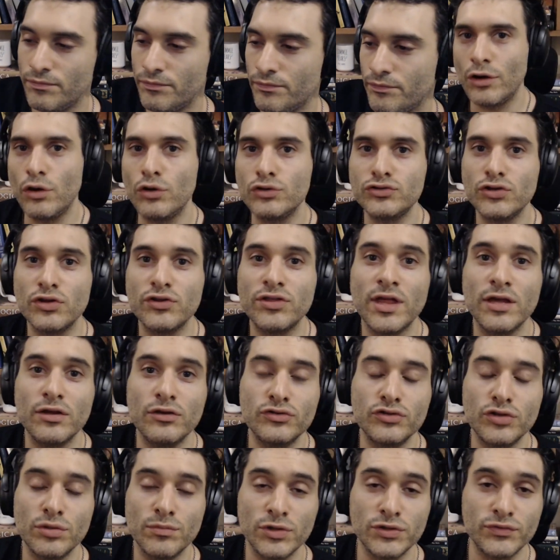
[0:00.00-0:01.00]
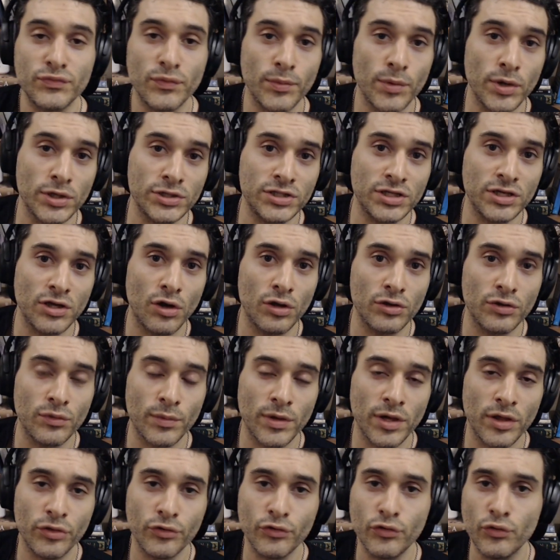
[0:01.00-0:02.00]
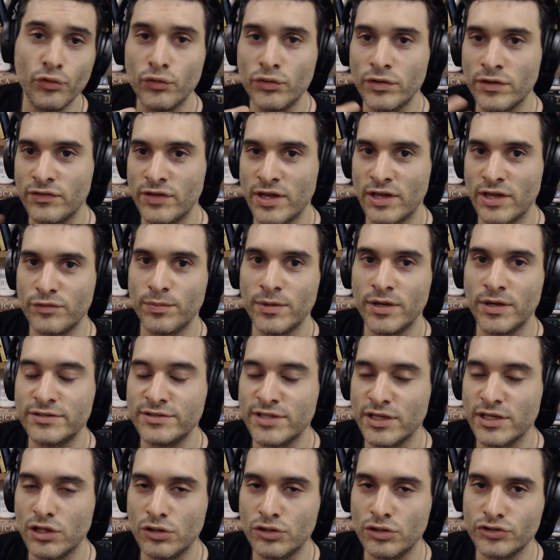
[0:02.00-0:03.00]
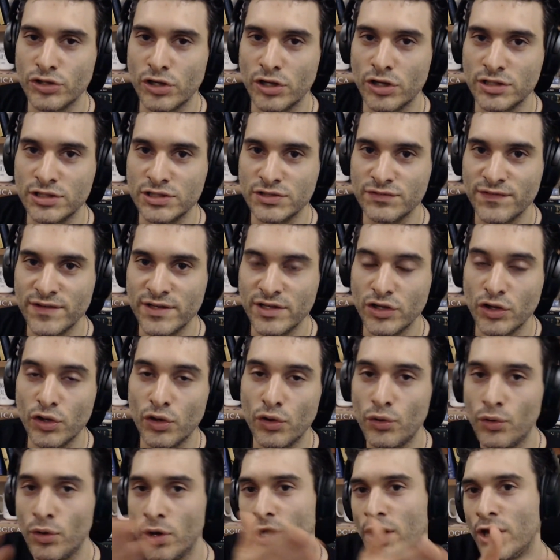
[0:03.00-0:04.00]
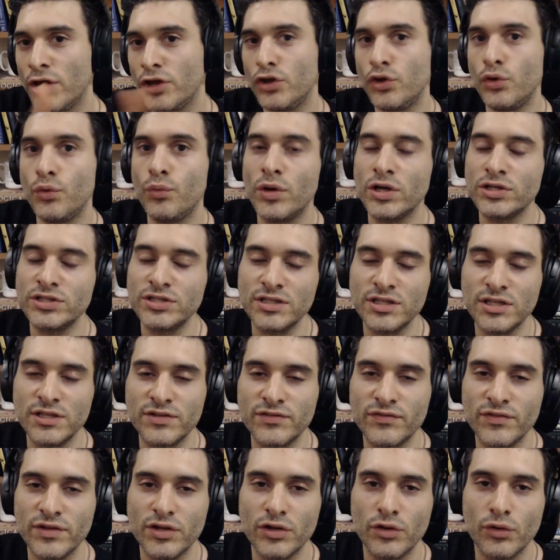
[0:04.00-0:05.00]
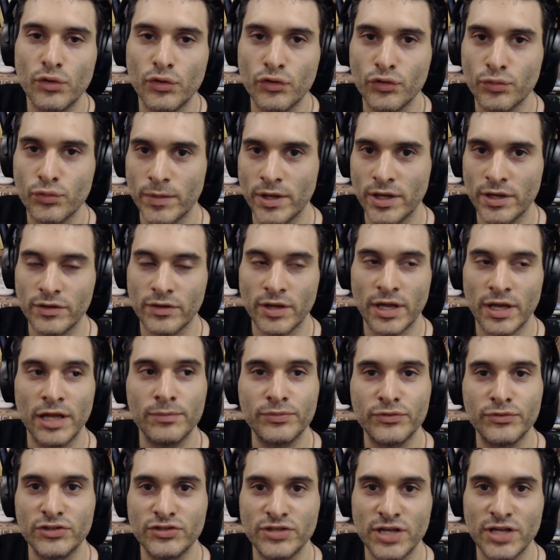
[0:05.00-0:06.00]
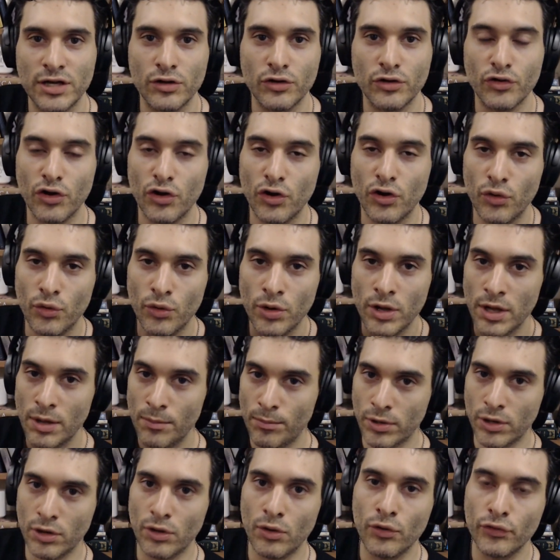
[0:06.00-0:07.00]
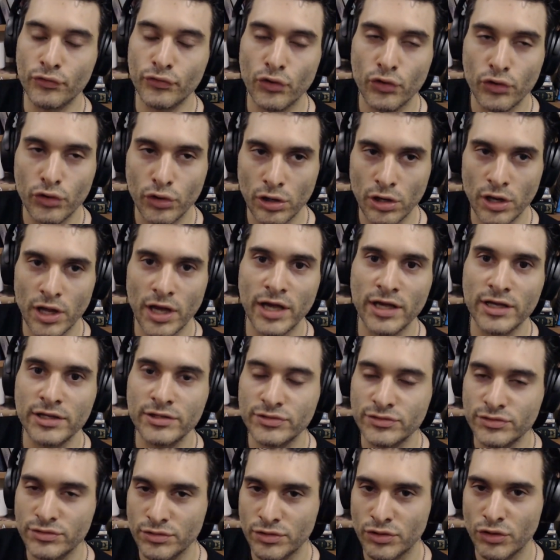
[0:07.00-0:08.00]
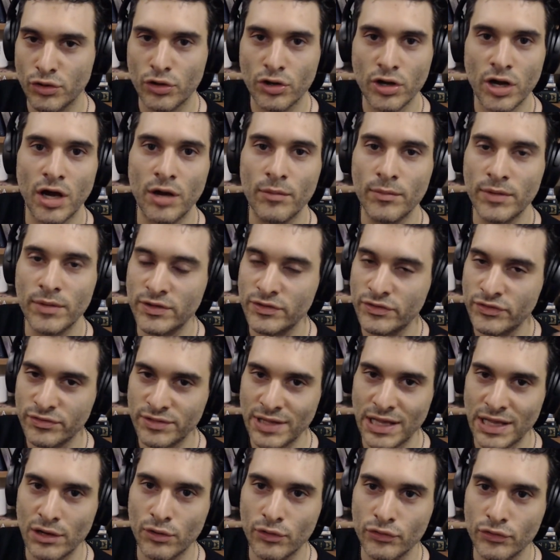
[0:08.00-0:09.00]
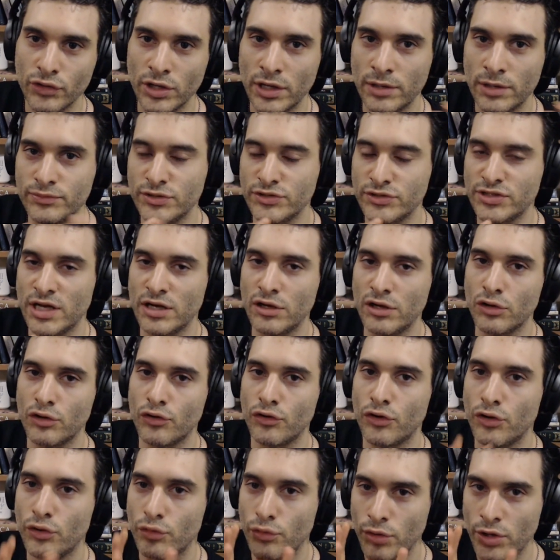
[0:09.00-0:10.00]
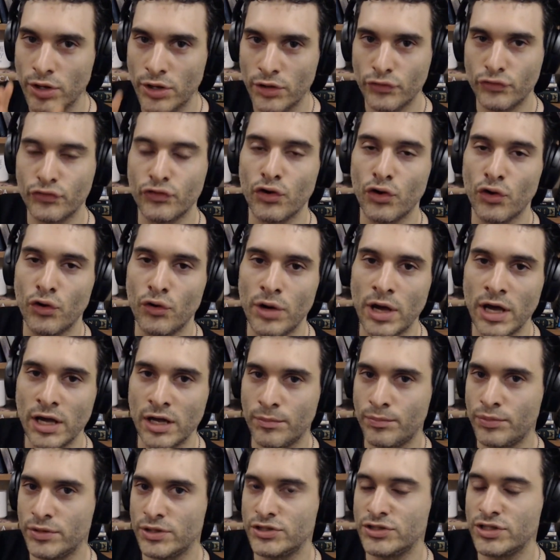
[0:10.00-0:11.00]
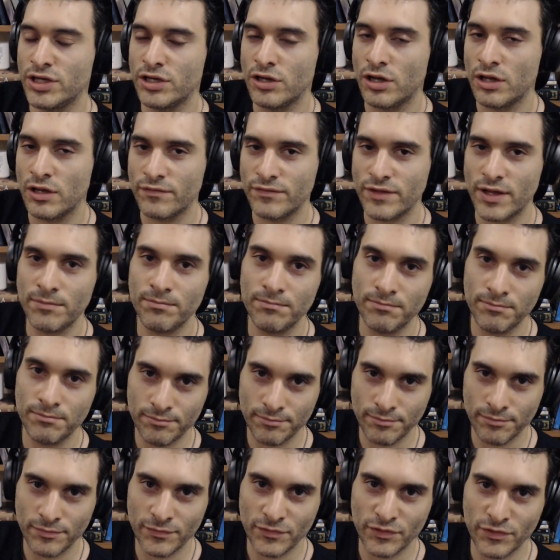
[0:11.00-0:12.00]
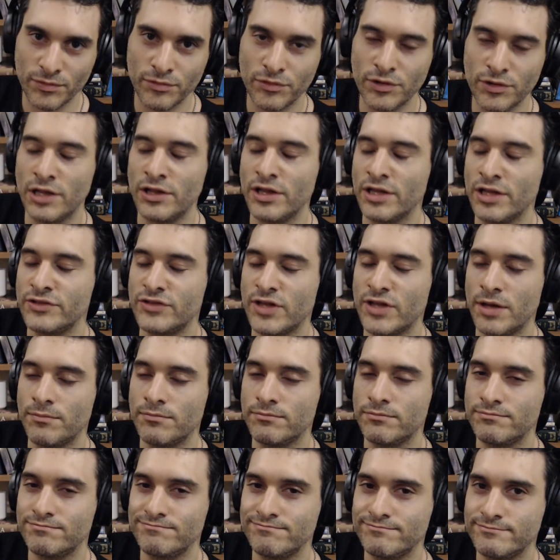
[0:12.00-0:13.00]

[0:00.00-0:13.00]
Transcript: And also, thank you so much for watching all the way through. This has been a secular jihadist video. You watching these videos make helps the channel grow, but also your likes, your comments, that also helps the channel grow. So I appreciate all of that. Till next time.